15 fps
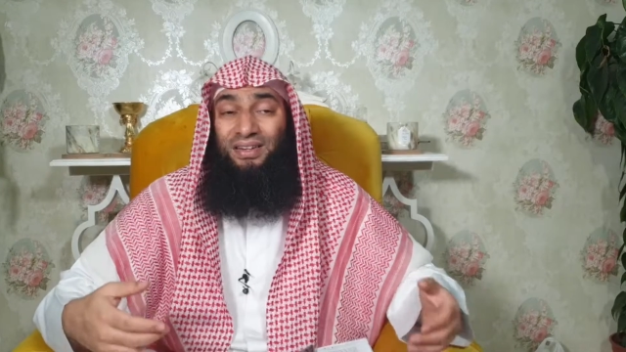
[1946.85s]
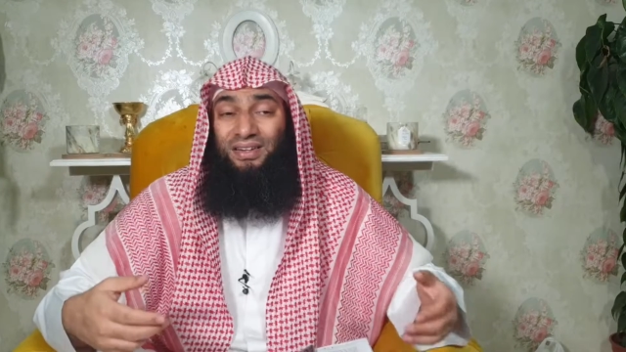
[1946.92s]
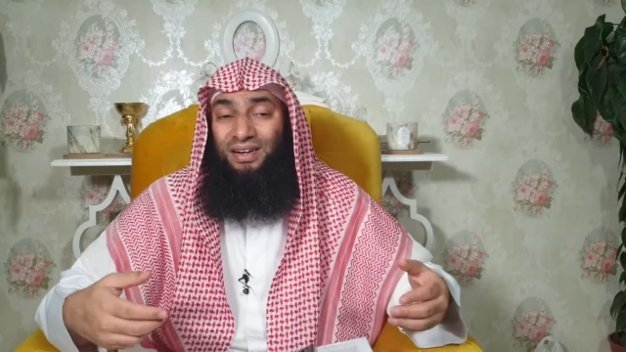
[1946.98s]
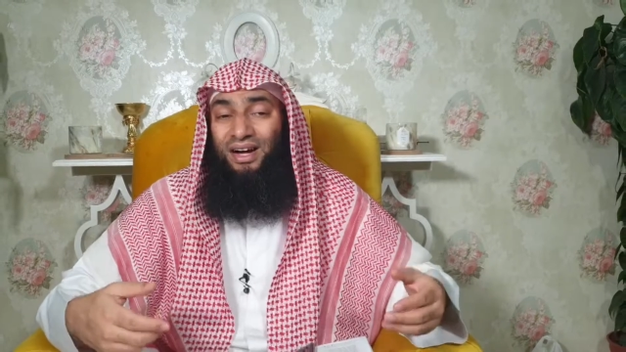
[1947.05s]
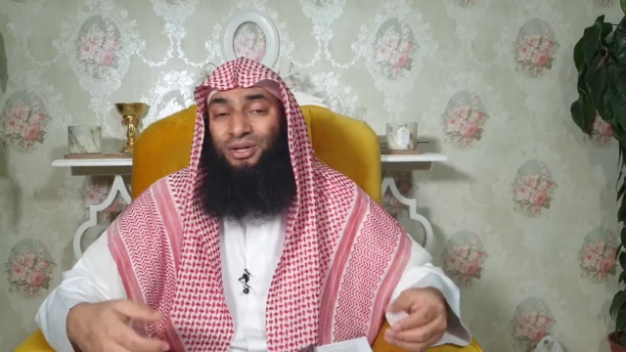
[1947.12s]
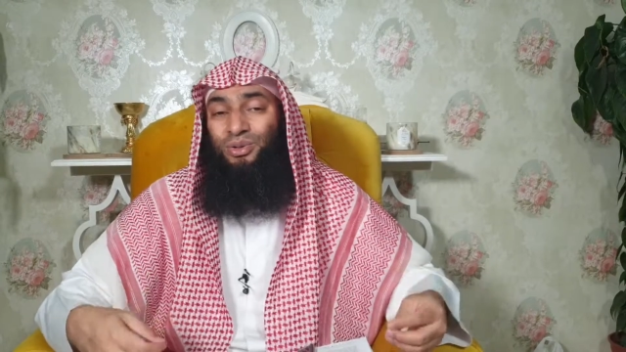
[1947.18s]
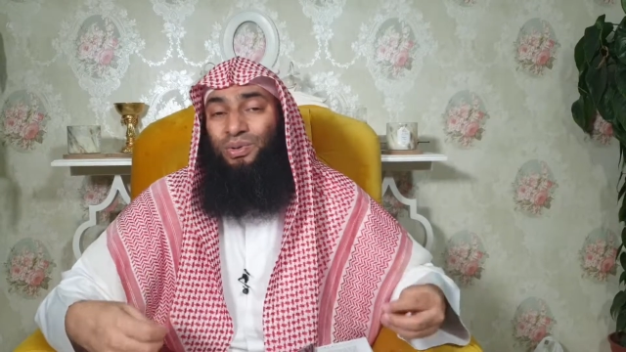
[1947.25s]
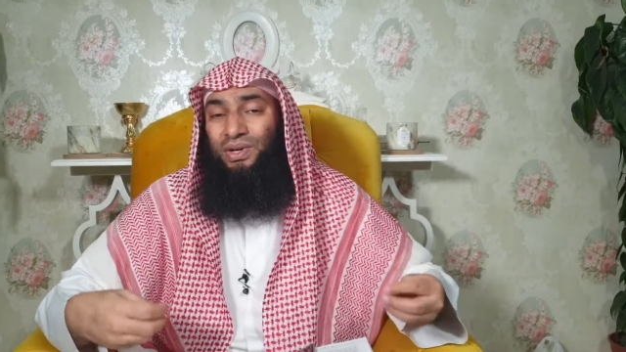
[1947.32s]

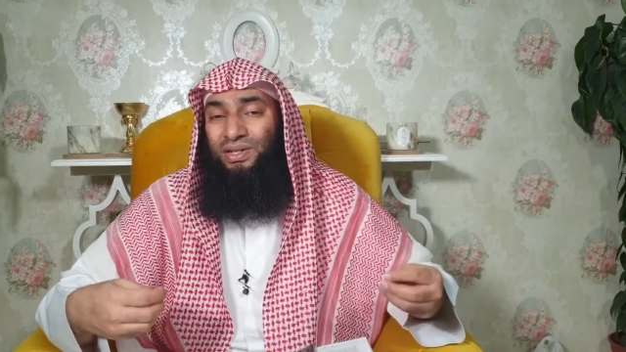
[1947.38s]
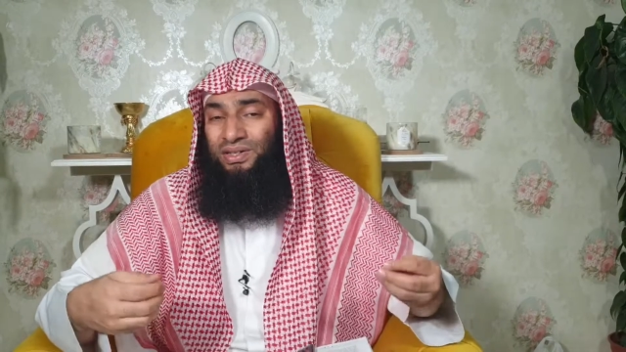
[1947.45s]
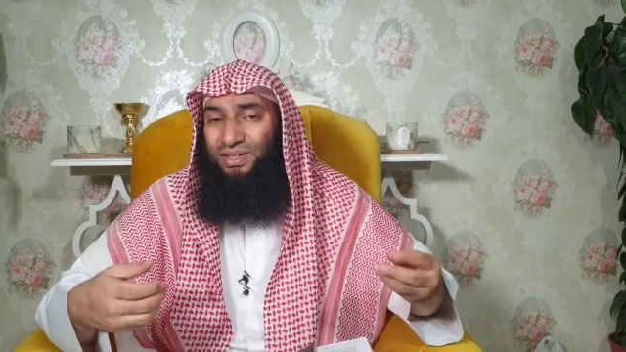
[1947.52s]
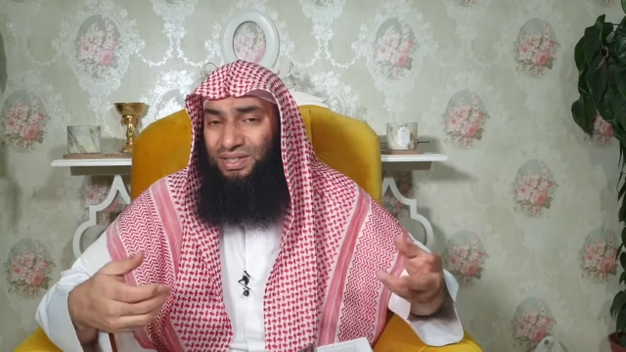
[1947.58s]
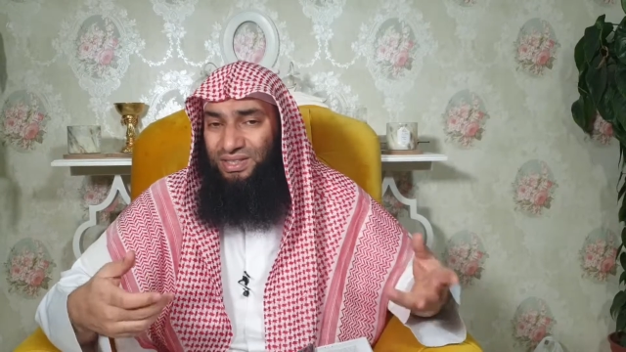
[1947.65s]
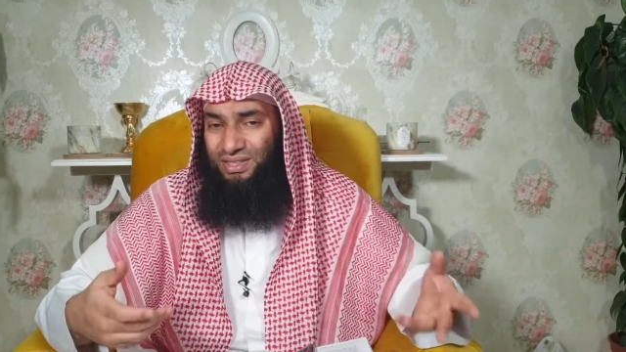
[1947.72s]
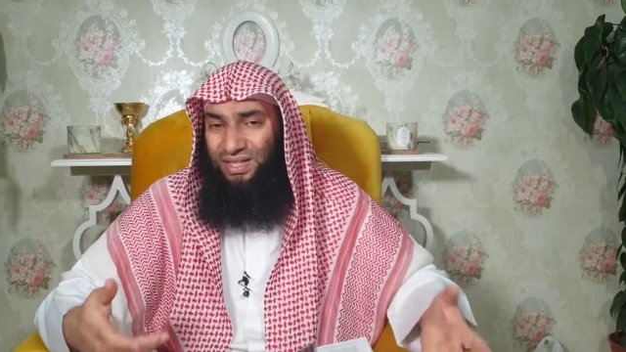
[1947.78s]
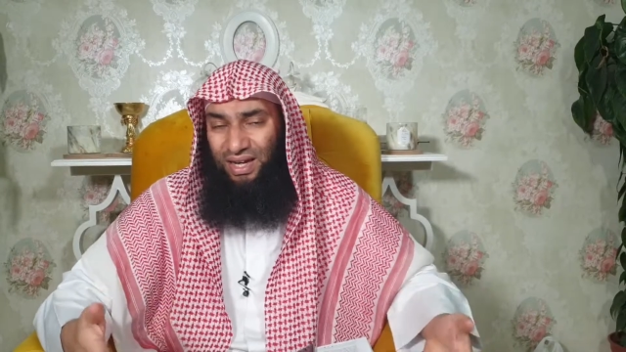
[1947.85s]
Try to
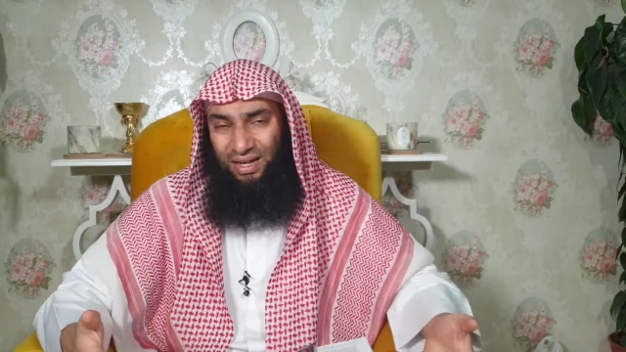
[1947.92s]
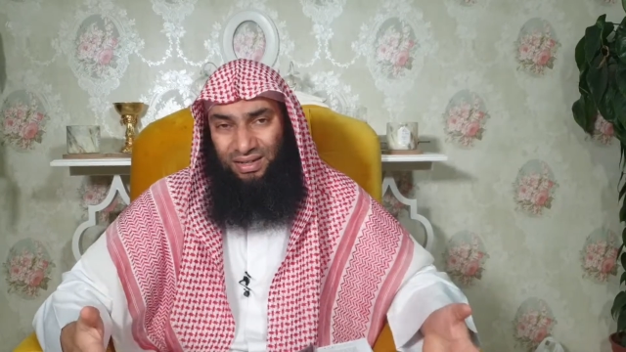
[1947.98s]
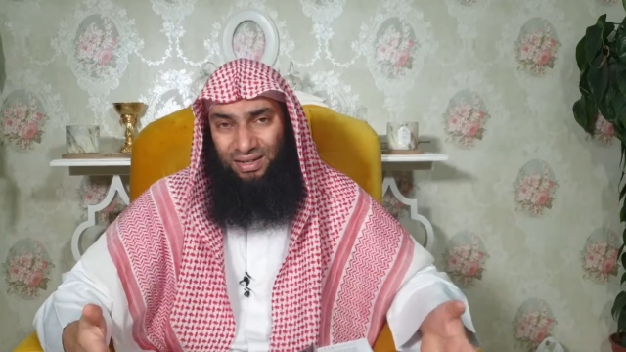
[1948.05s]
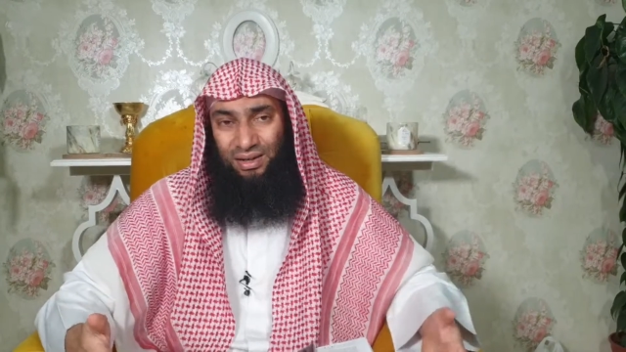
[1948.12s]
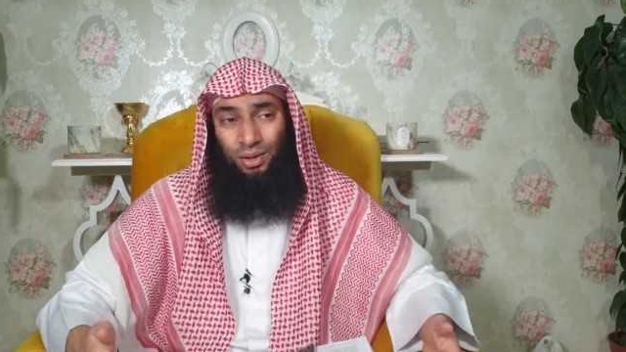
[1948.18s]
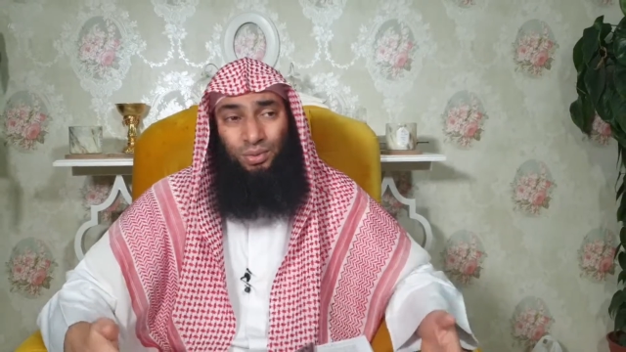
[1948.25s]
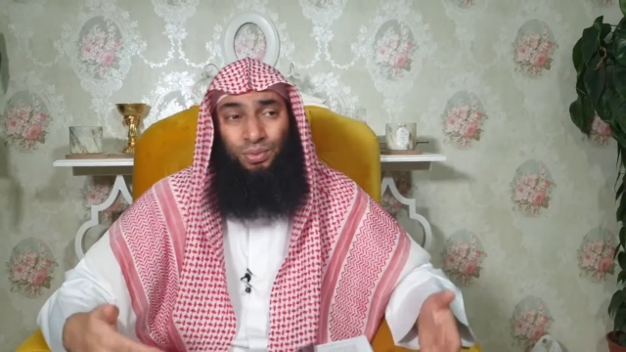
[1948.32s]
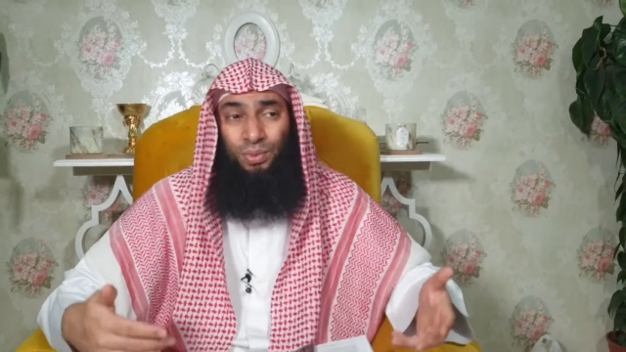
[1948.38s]
understand,